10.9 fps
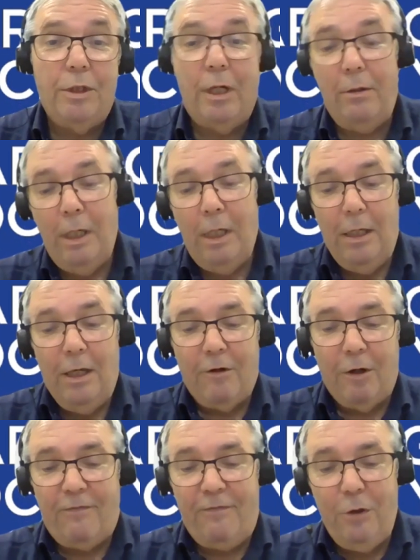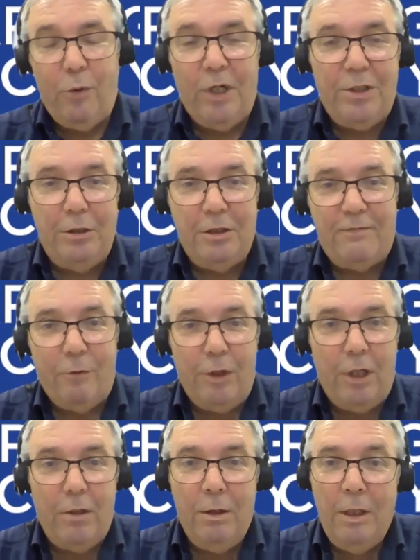So I've got a few questions for
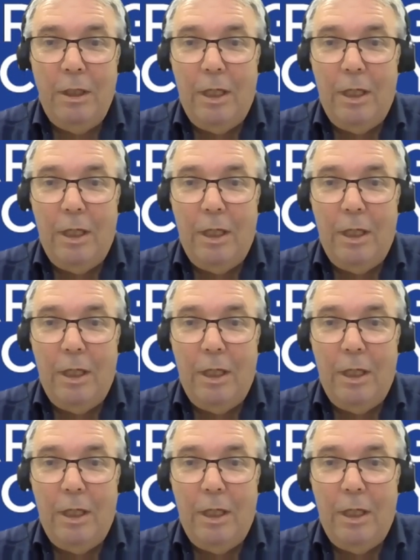you.